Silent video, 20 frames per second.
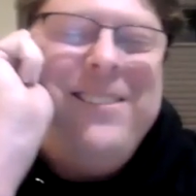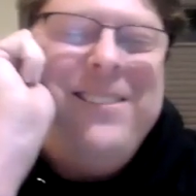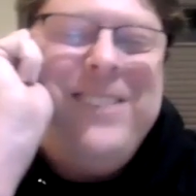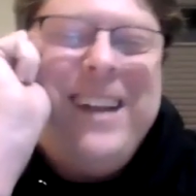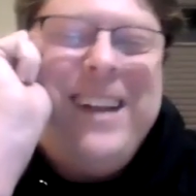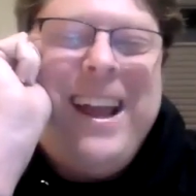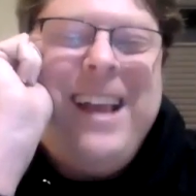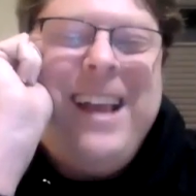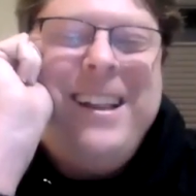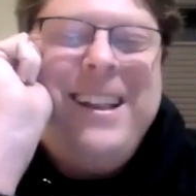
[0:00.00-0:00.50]

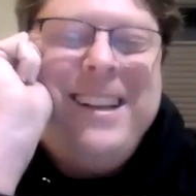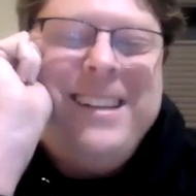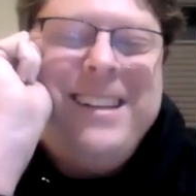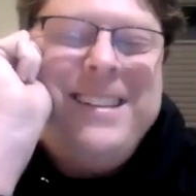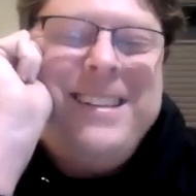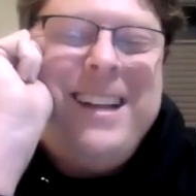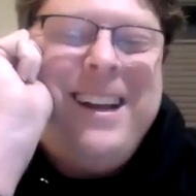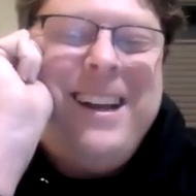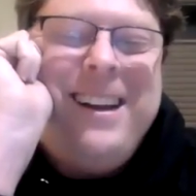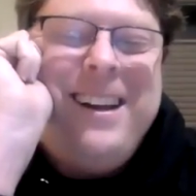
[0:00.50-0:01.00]
but aliens,
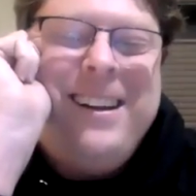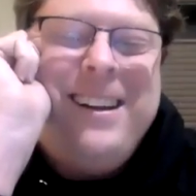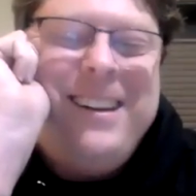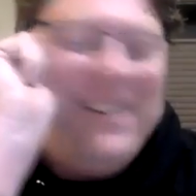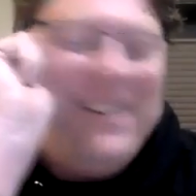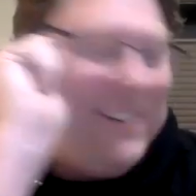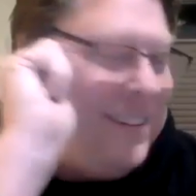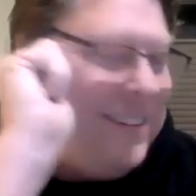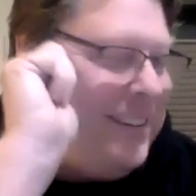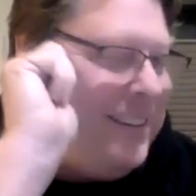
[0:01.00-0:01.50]
yeah,
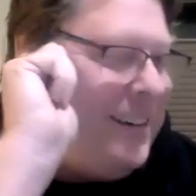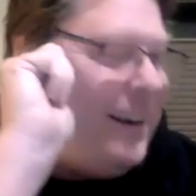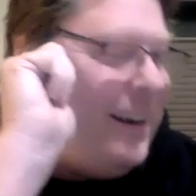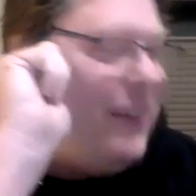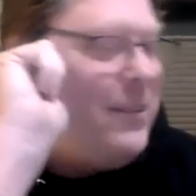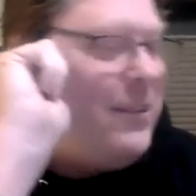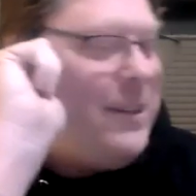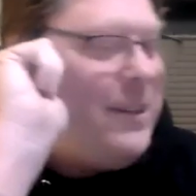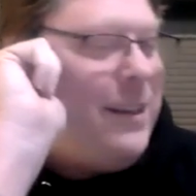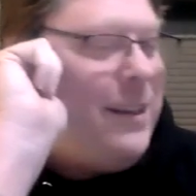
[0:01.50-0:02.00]
I
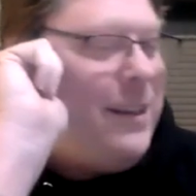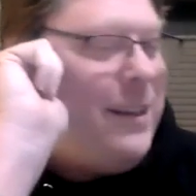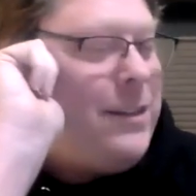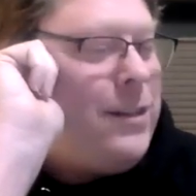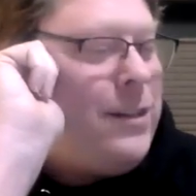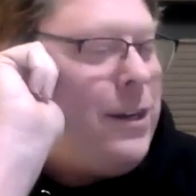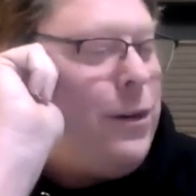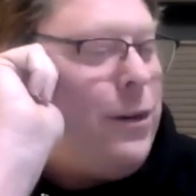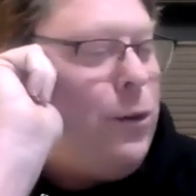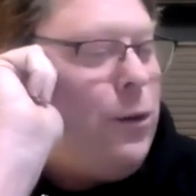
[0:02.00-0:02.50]
was in the
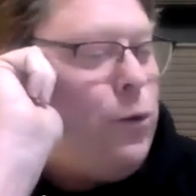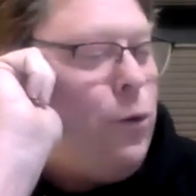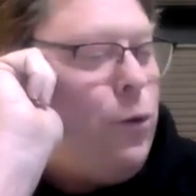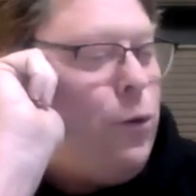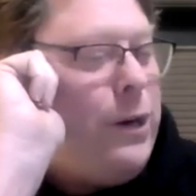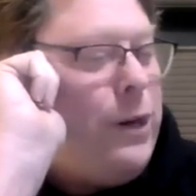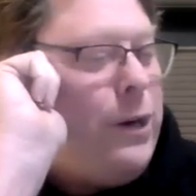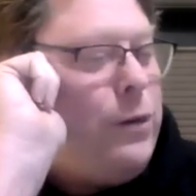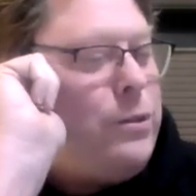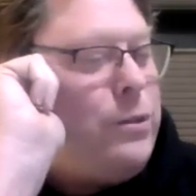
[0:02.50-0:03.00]
Signal
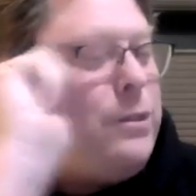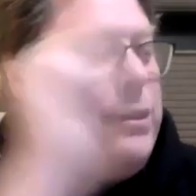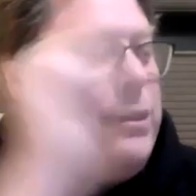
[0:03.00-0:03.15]
Corps. I was